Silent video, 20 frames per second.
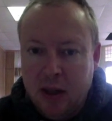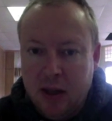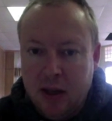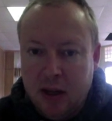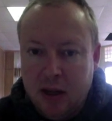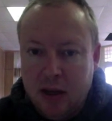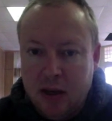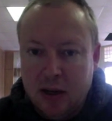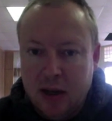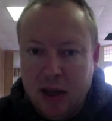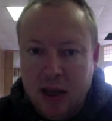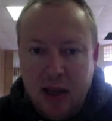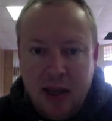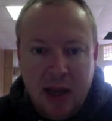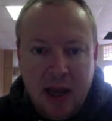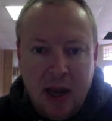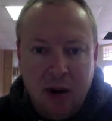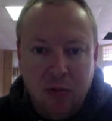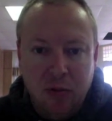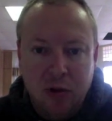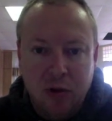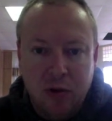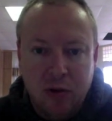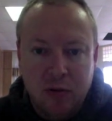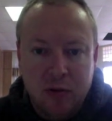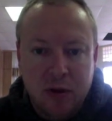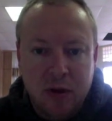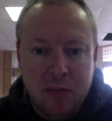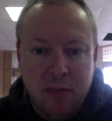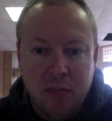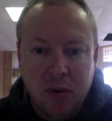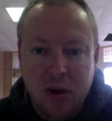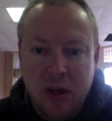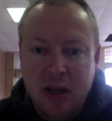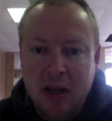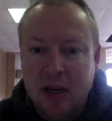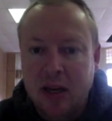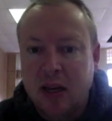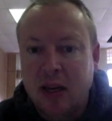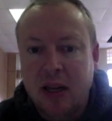And that will
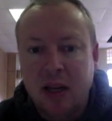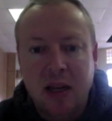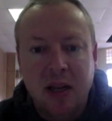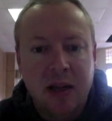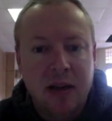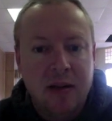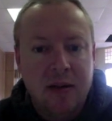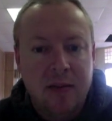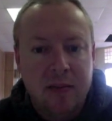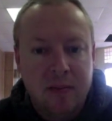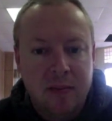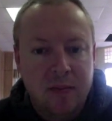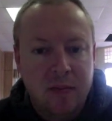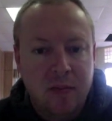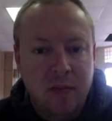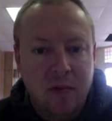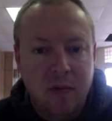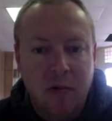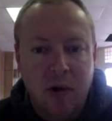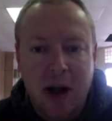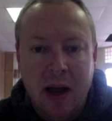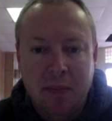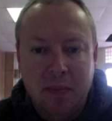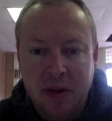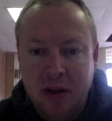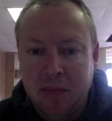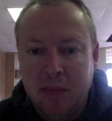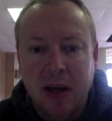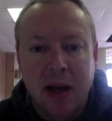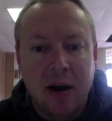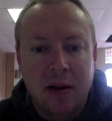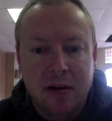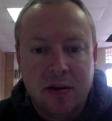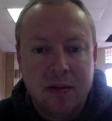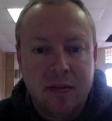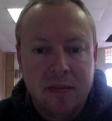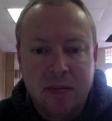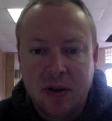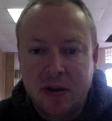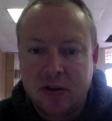completely wipe them out.
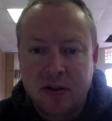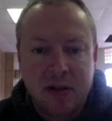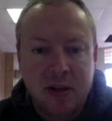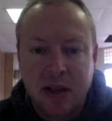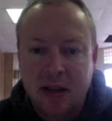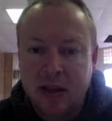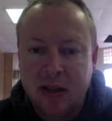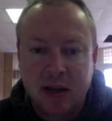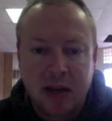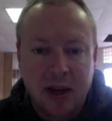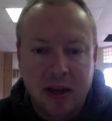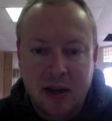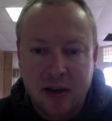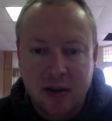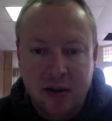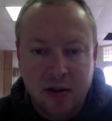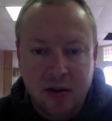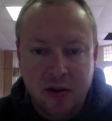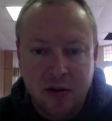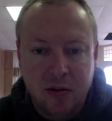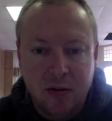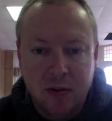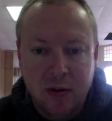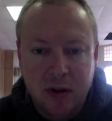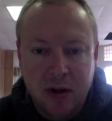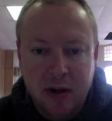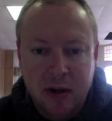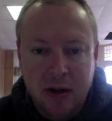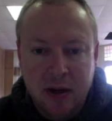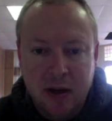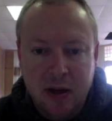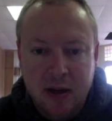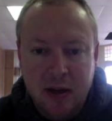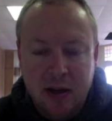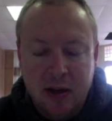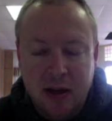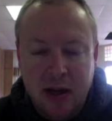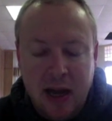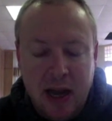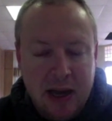There's nothing they can do
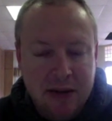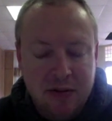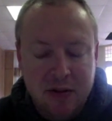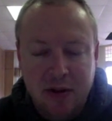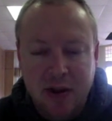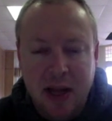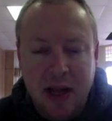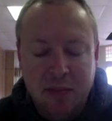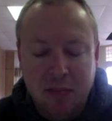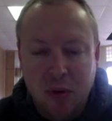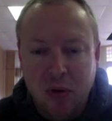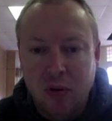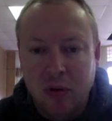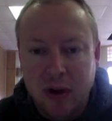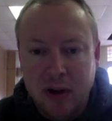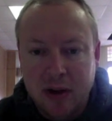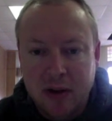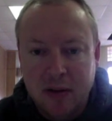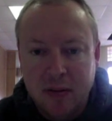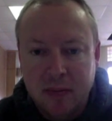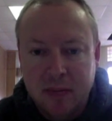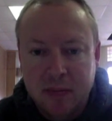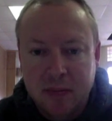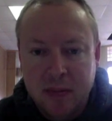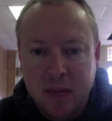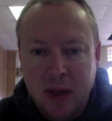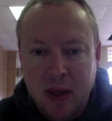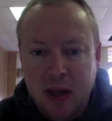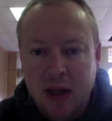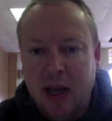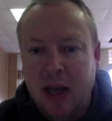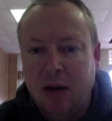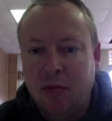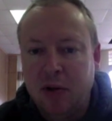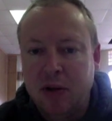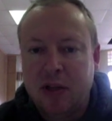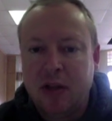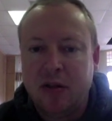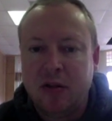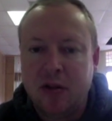after that point. And
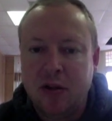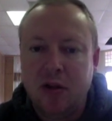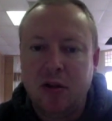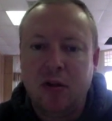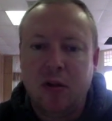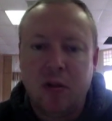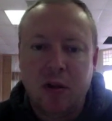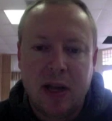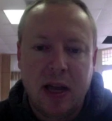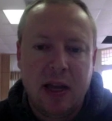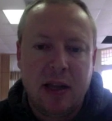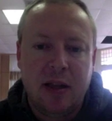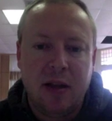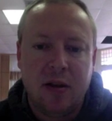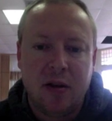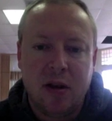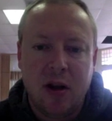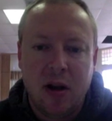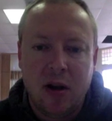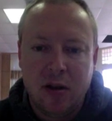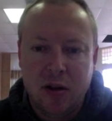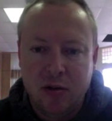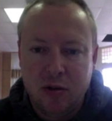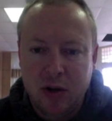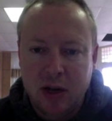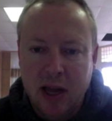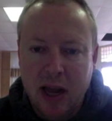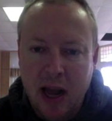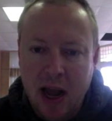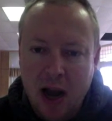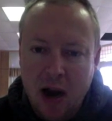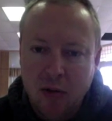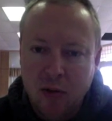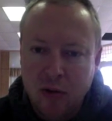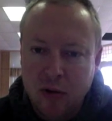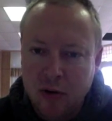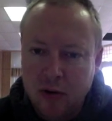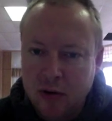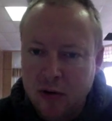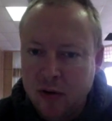what they'll do, okay, they'll call you a
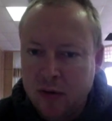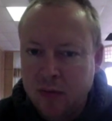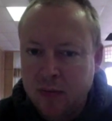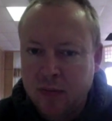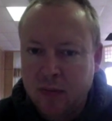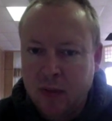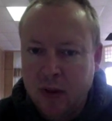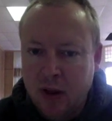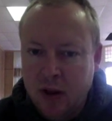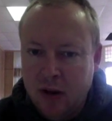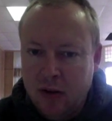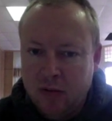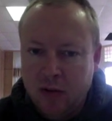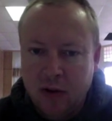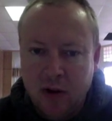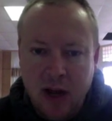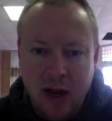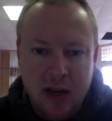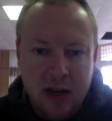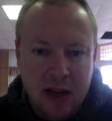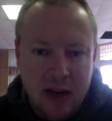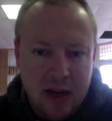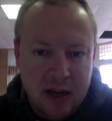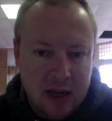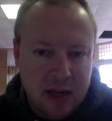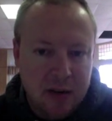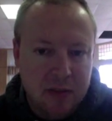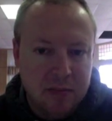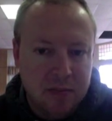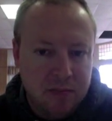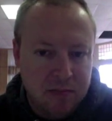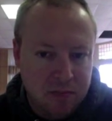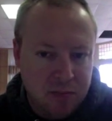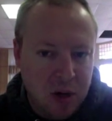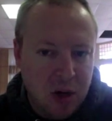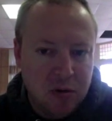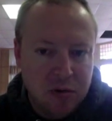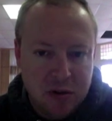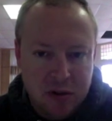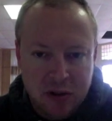coward for not letting them
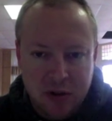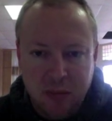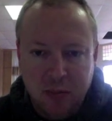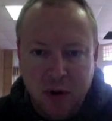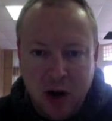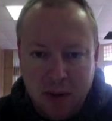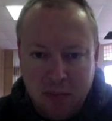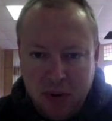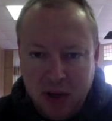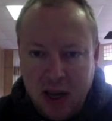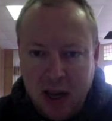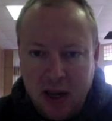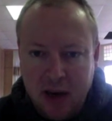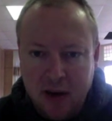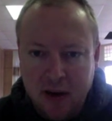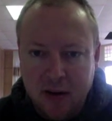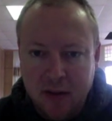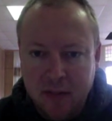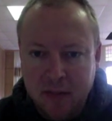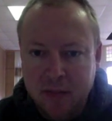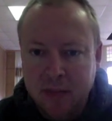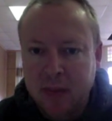post their propaganda.